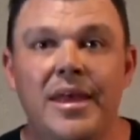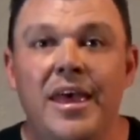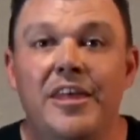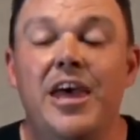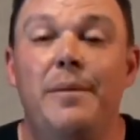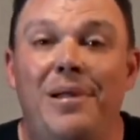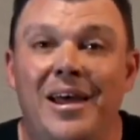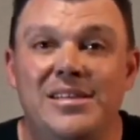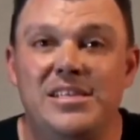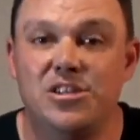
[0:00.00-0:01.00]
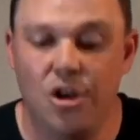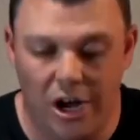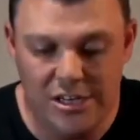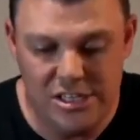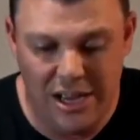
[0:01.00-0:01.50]
Their place is
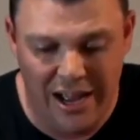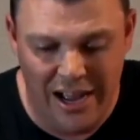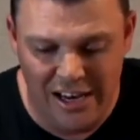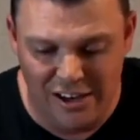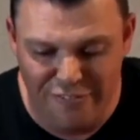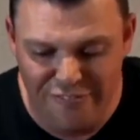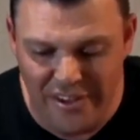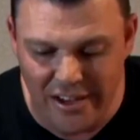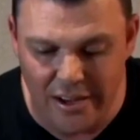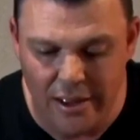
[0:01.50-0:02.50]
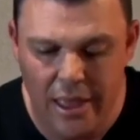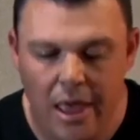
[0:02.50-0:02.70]
not to hide in fear,